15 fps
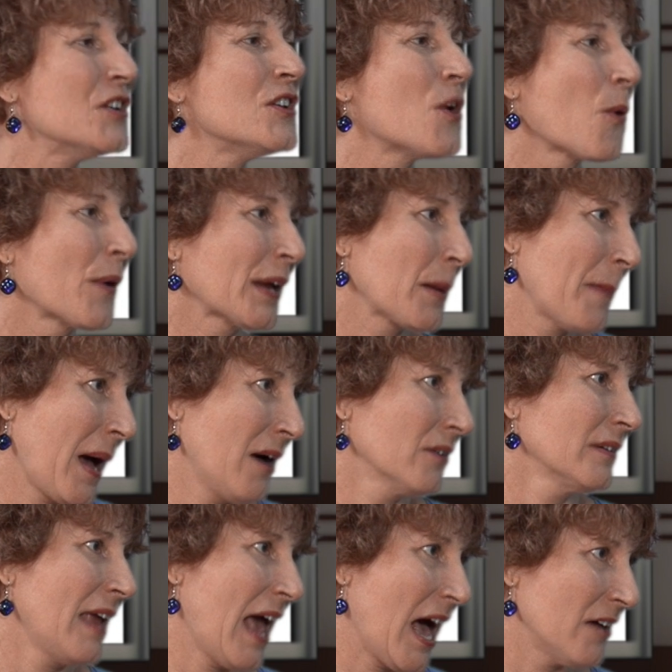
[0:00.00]
knowing about
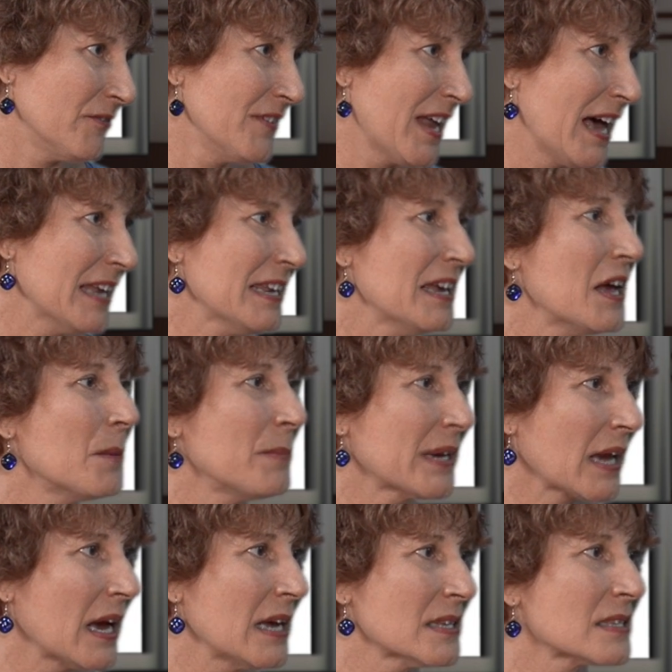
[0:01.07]
Avnet
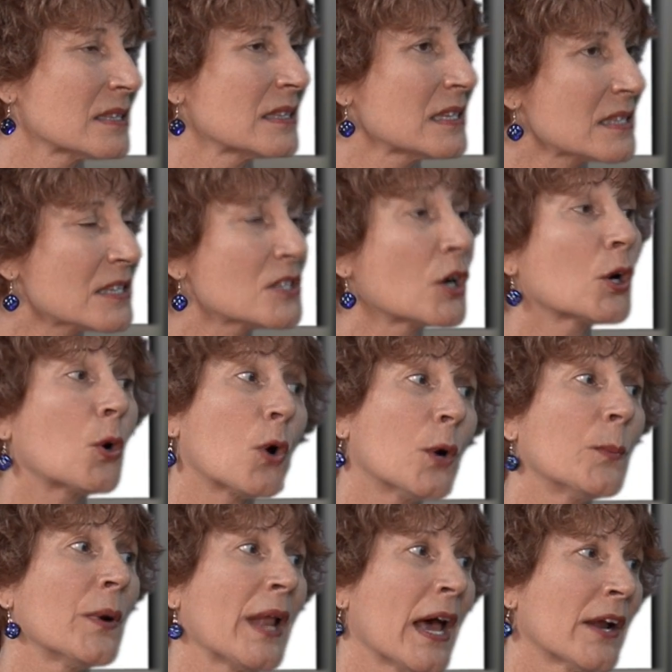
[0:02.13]
because this is our
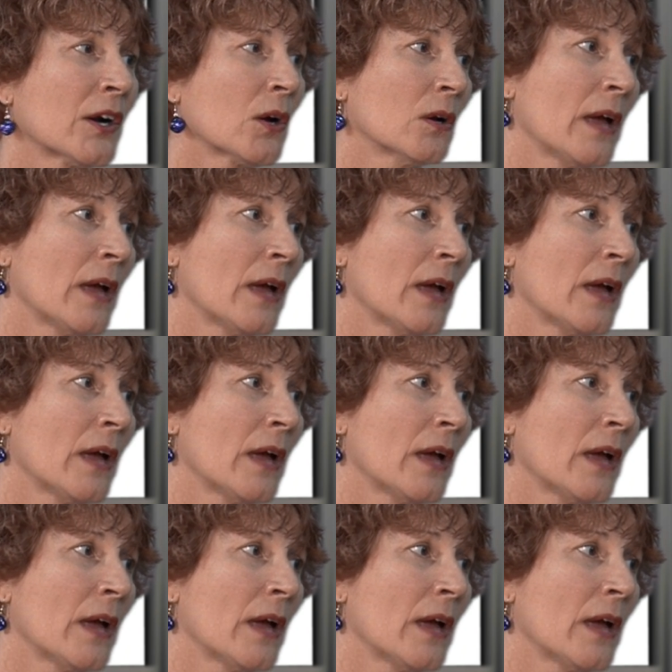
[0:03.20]
corporate head